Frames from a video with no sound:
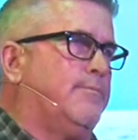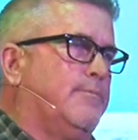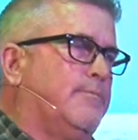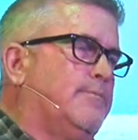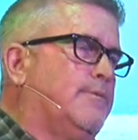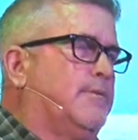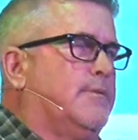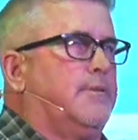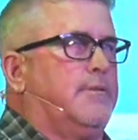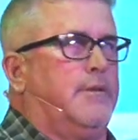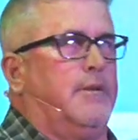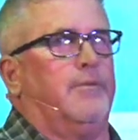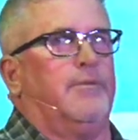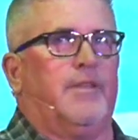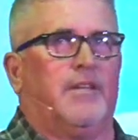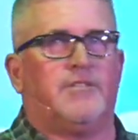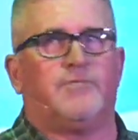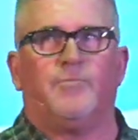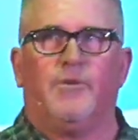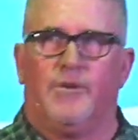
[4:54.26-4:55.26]
uh, you know,
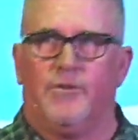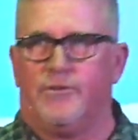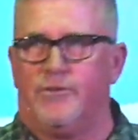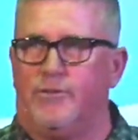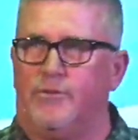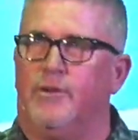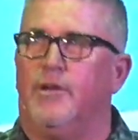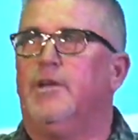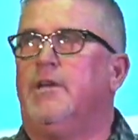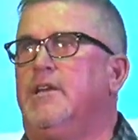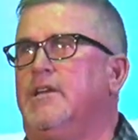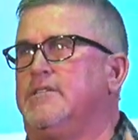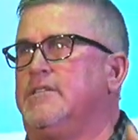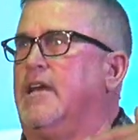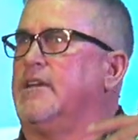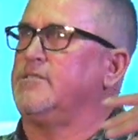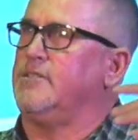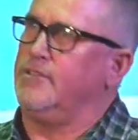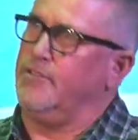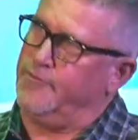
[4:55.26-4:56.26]
that's weird too, it's
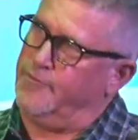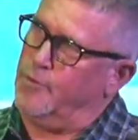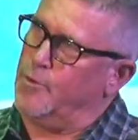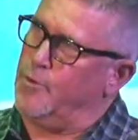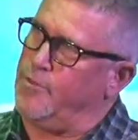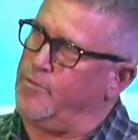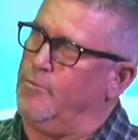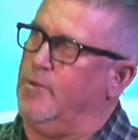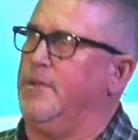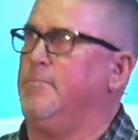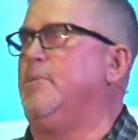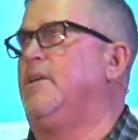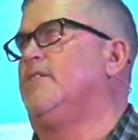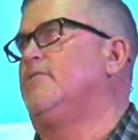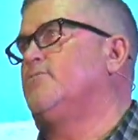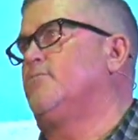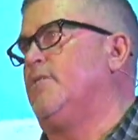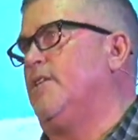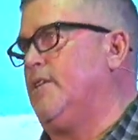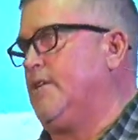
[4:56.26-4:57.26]
actually the fourth one, but
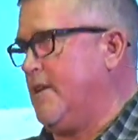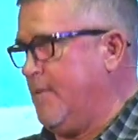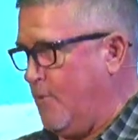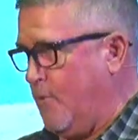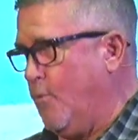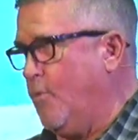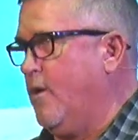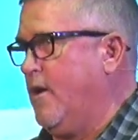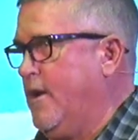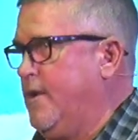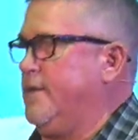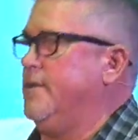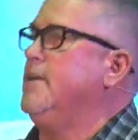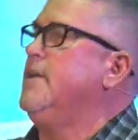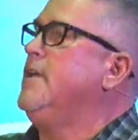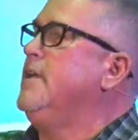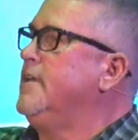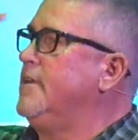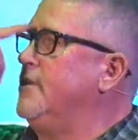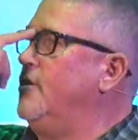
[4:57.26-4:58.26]
it's really number one.
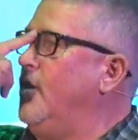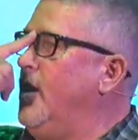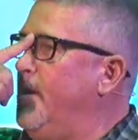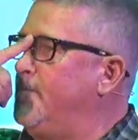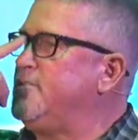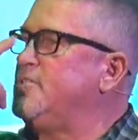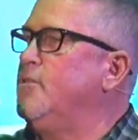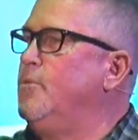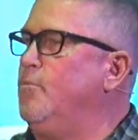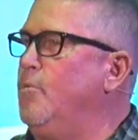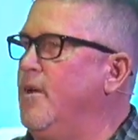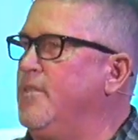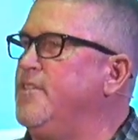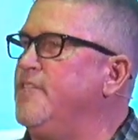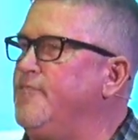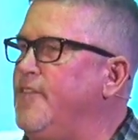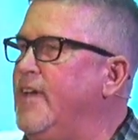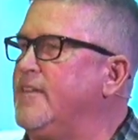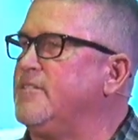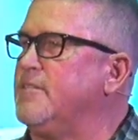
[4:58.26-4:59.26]
You know, episode one, The
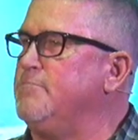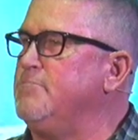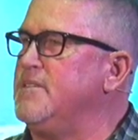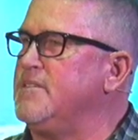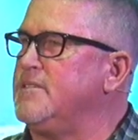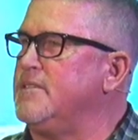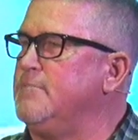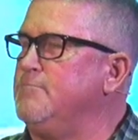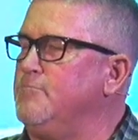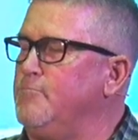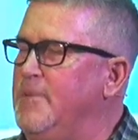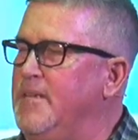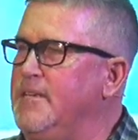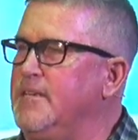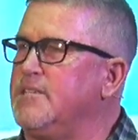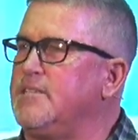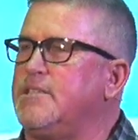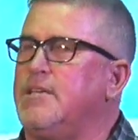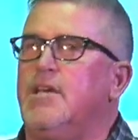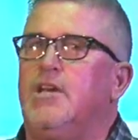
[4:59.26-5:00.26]
Phantom
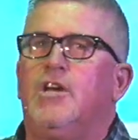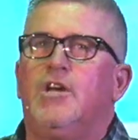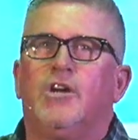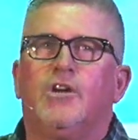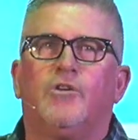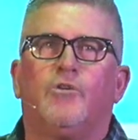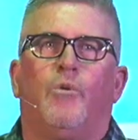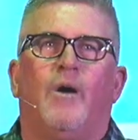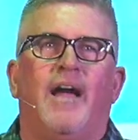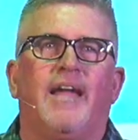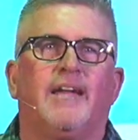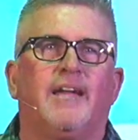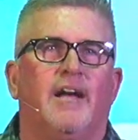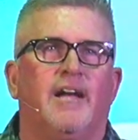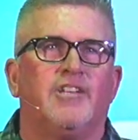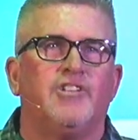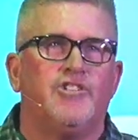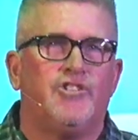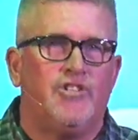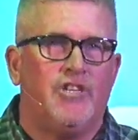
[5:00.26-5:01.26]
Menace, Qui
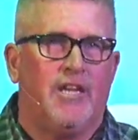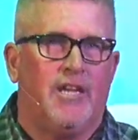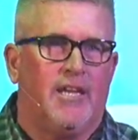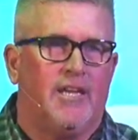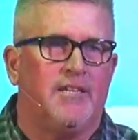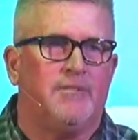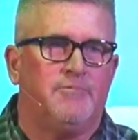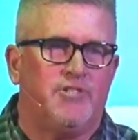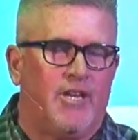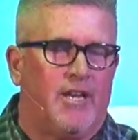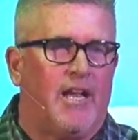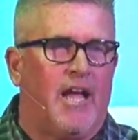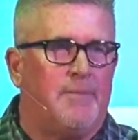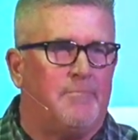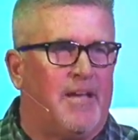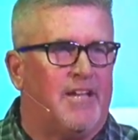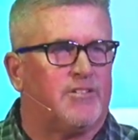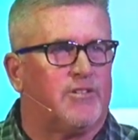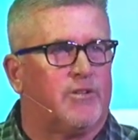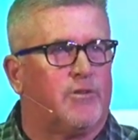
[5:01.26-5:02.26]
Gon Jinn, Jedi
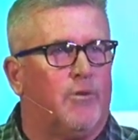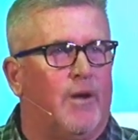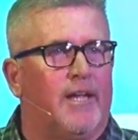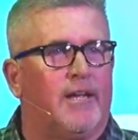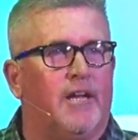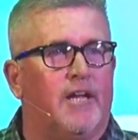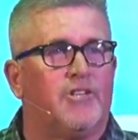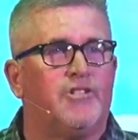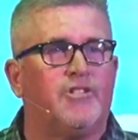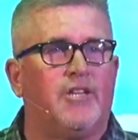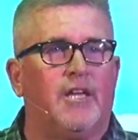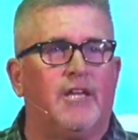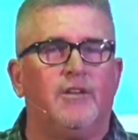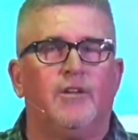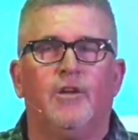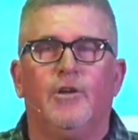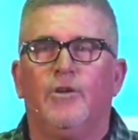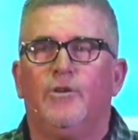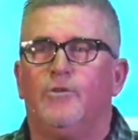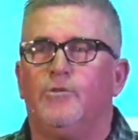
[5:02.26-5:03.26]
Master Qui Gon Jinn,
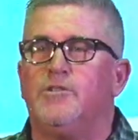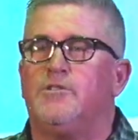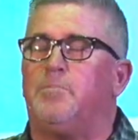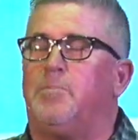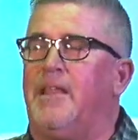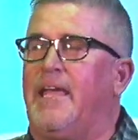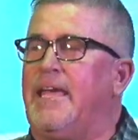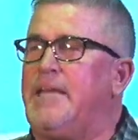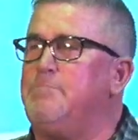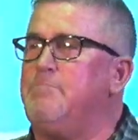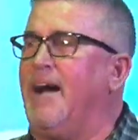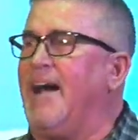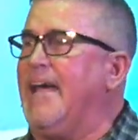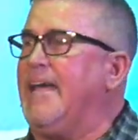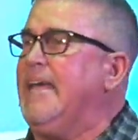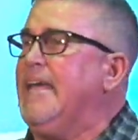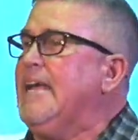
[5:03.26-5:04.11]
who's played by